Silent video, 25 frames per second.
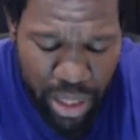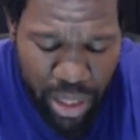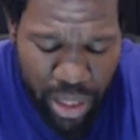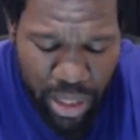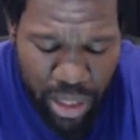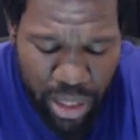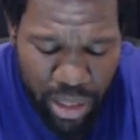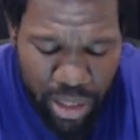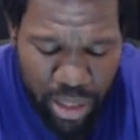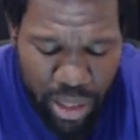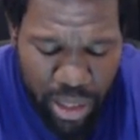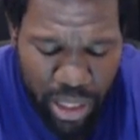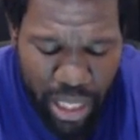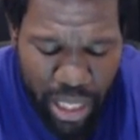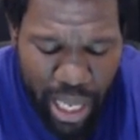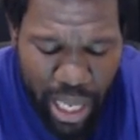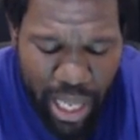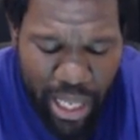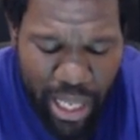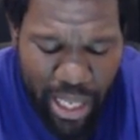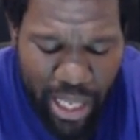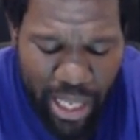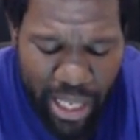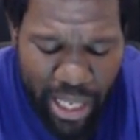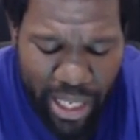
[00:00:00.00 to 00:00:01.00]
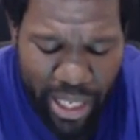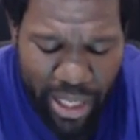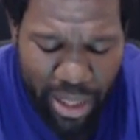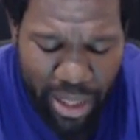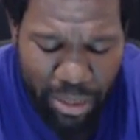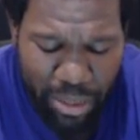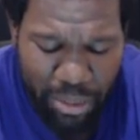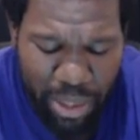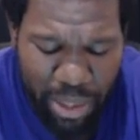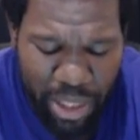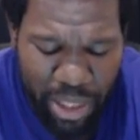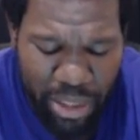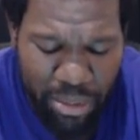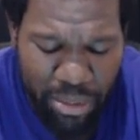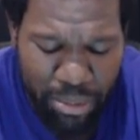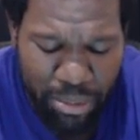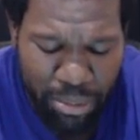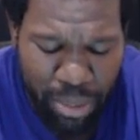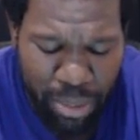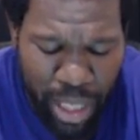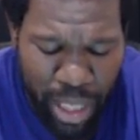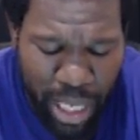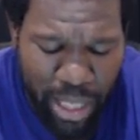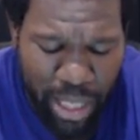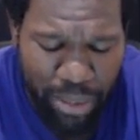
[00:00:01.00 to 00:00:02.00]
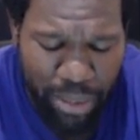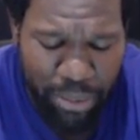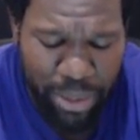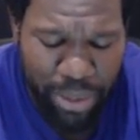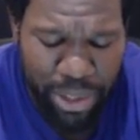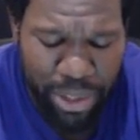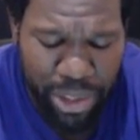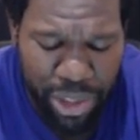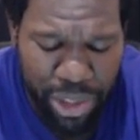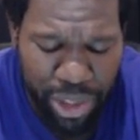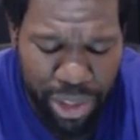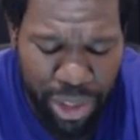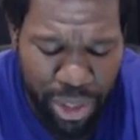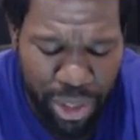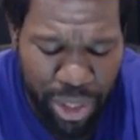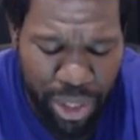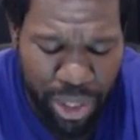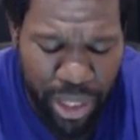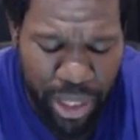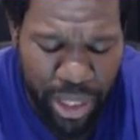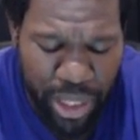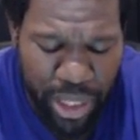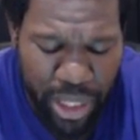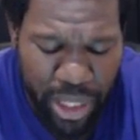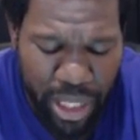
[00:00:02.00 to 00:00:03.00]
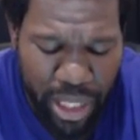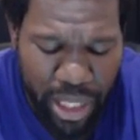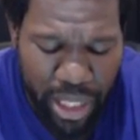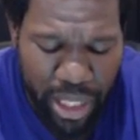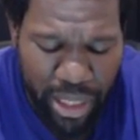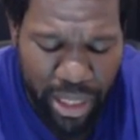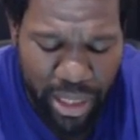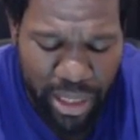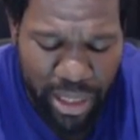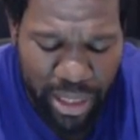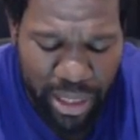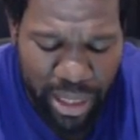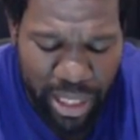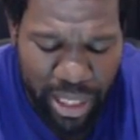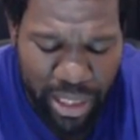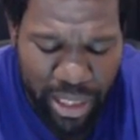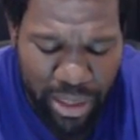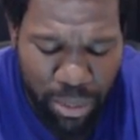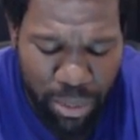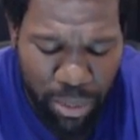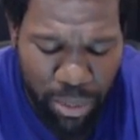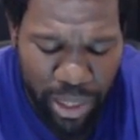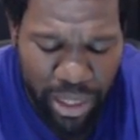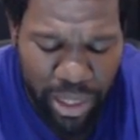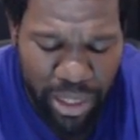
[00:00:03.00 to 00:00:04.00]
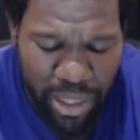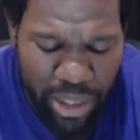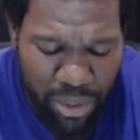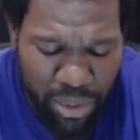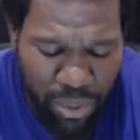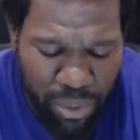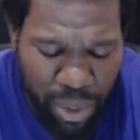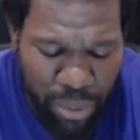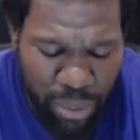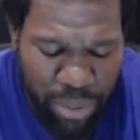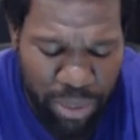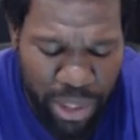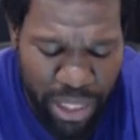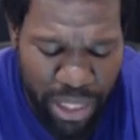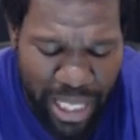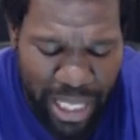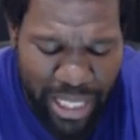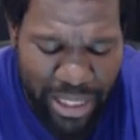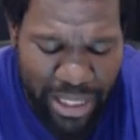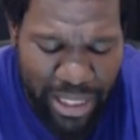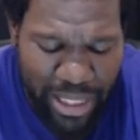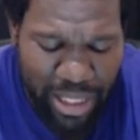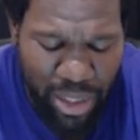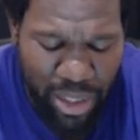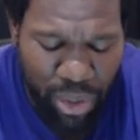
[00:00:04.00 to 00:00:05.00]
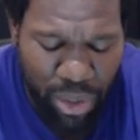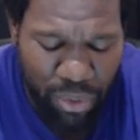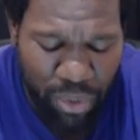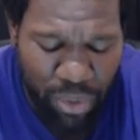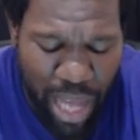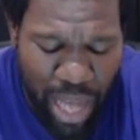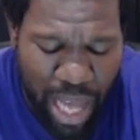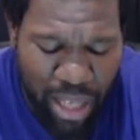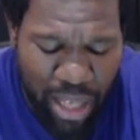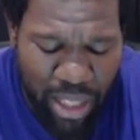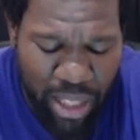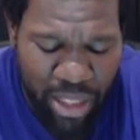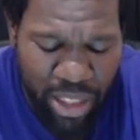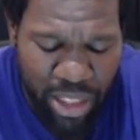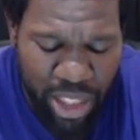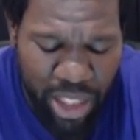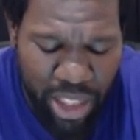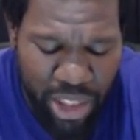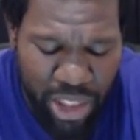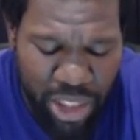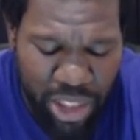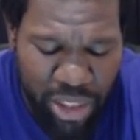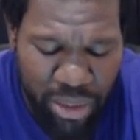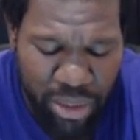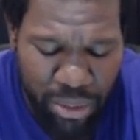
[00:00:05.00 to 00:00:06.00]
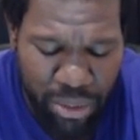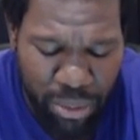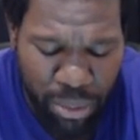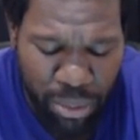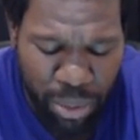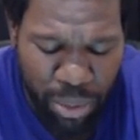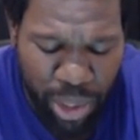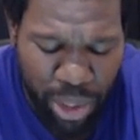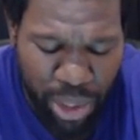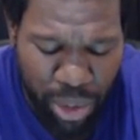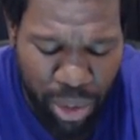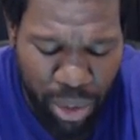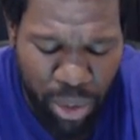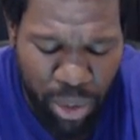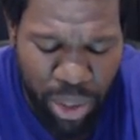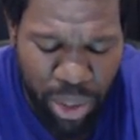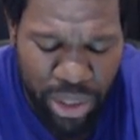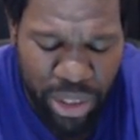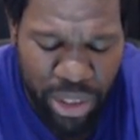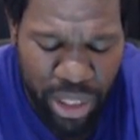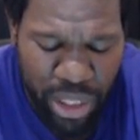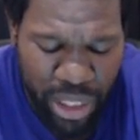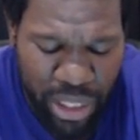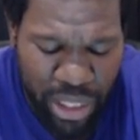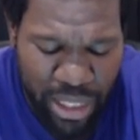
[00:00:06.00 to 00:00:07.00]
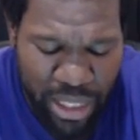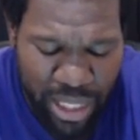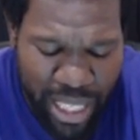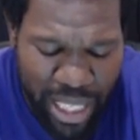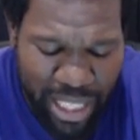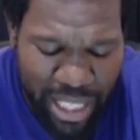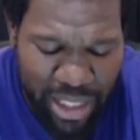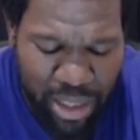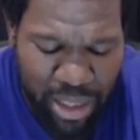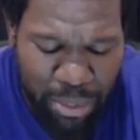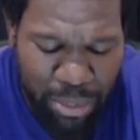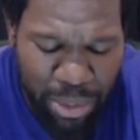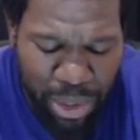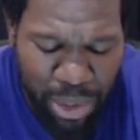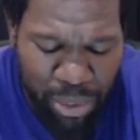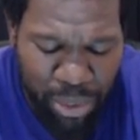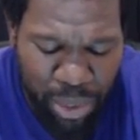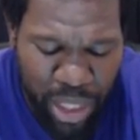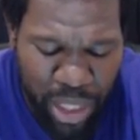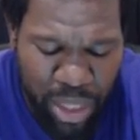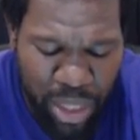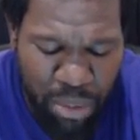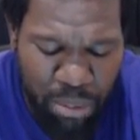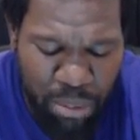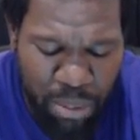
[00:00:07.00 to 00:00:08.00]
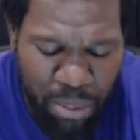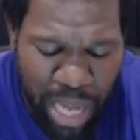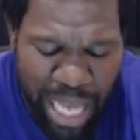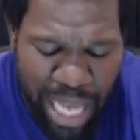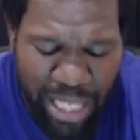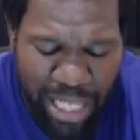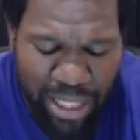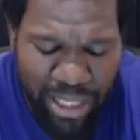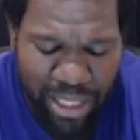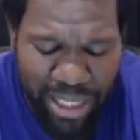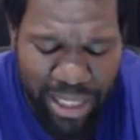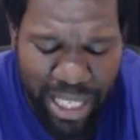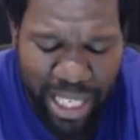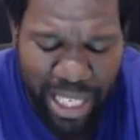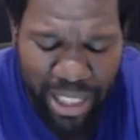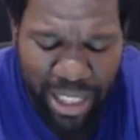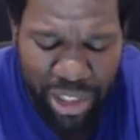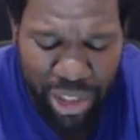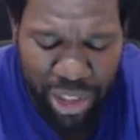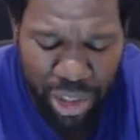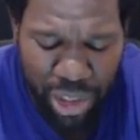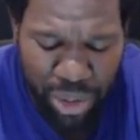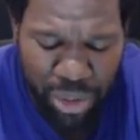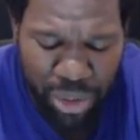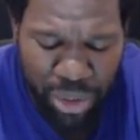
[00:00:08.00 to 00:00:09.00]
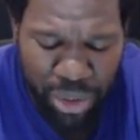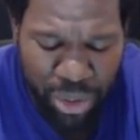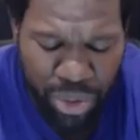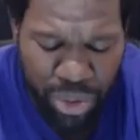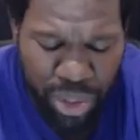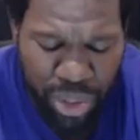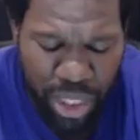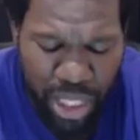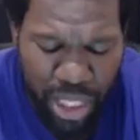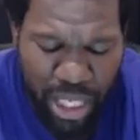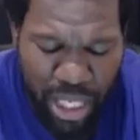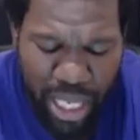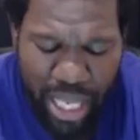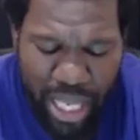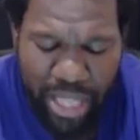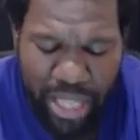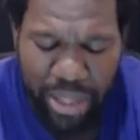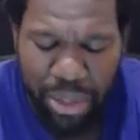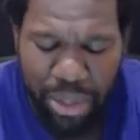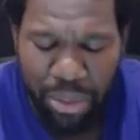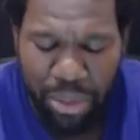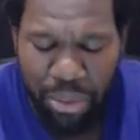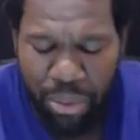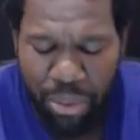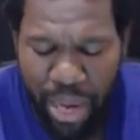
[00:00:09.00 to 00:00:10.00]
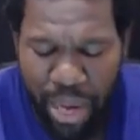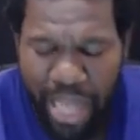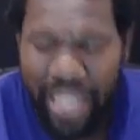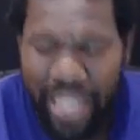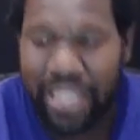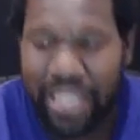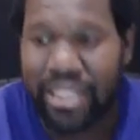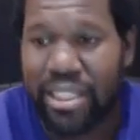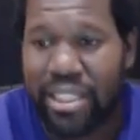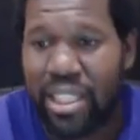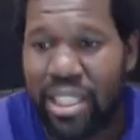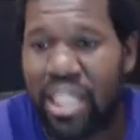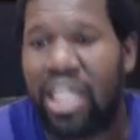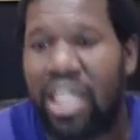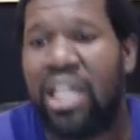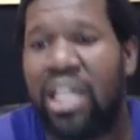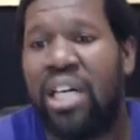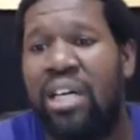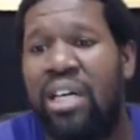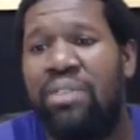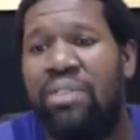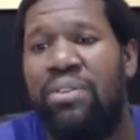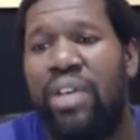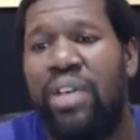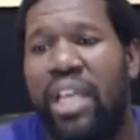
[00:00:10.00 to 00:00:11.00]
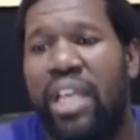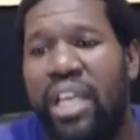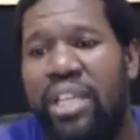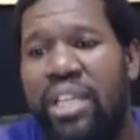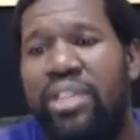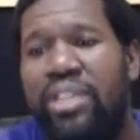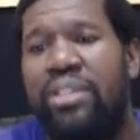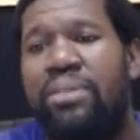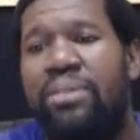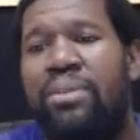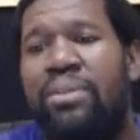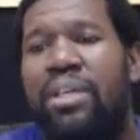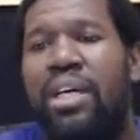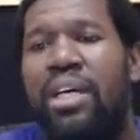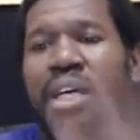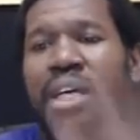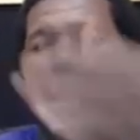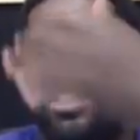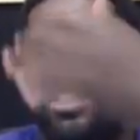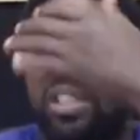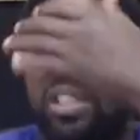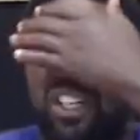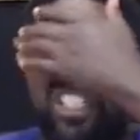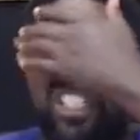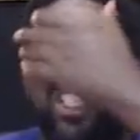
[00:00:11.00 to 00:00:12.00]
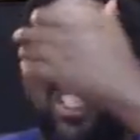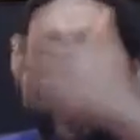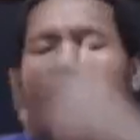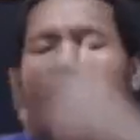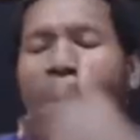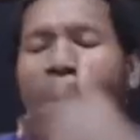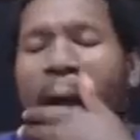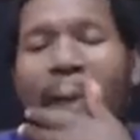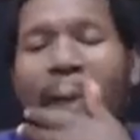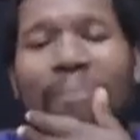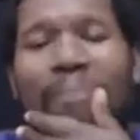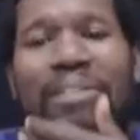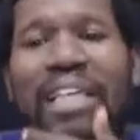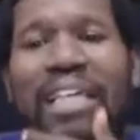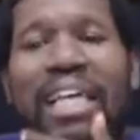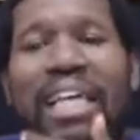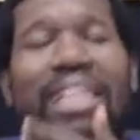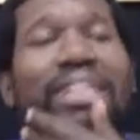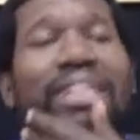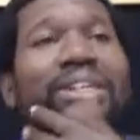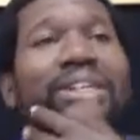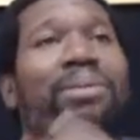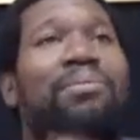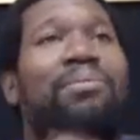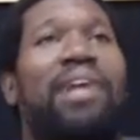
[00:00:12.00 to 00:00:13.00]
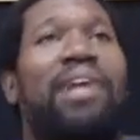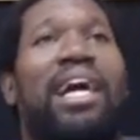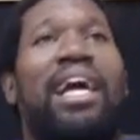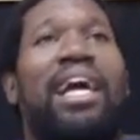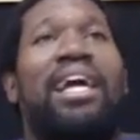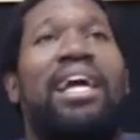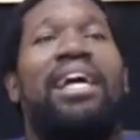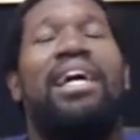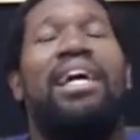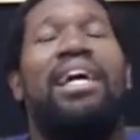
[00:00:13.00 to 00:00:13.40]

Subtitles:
You hear that? Edom is modern Jewry. This witness from the 1905 edition records the connection between modern day Jews and the race of Edom. So I'm telling you, man,